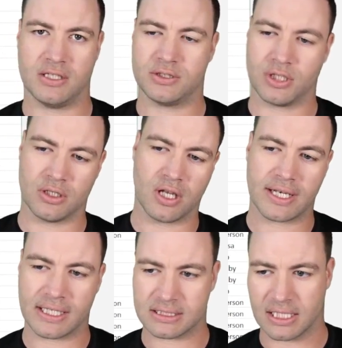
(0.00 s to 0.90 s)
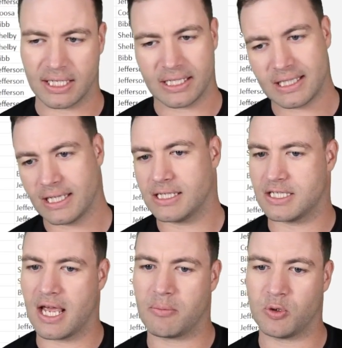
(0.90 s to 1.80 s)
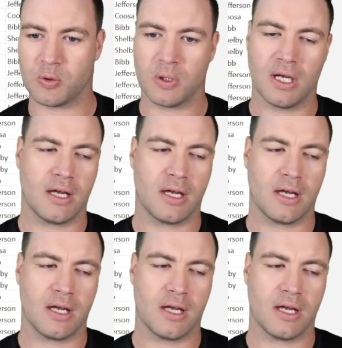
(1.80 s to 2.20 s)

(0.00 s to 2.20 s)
So like I said, in the example,